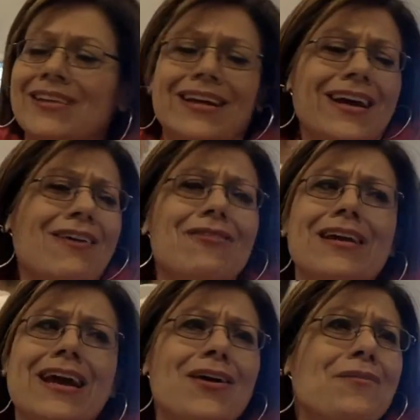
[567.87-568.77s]
Yeah, when
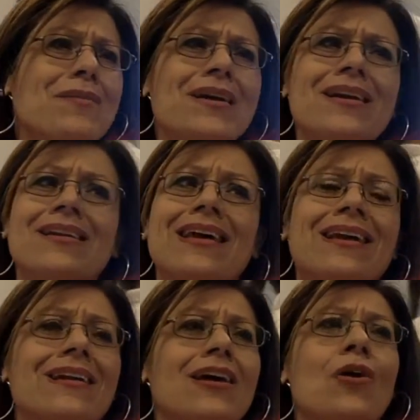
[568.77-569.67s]
they come in
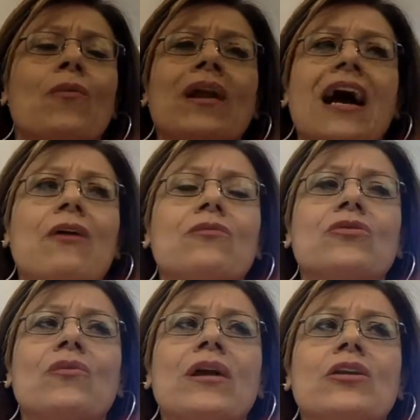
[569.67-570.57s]
and
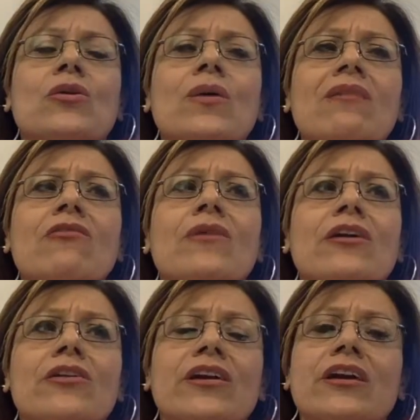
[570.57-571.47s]
when you have a
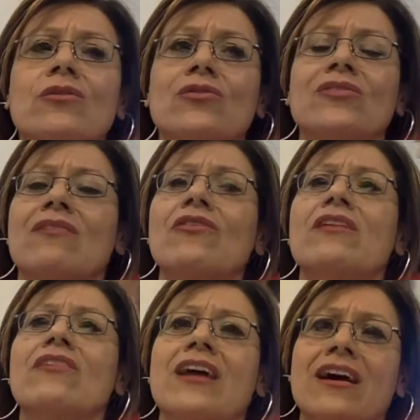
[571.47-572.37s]
regular kid who's never
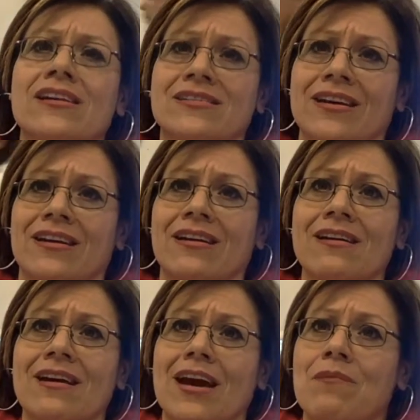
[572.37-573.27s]
even annotated
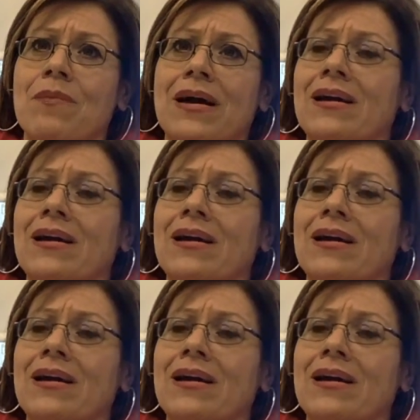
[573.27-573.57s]
and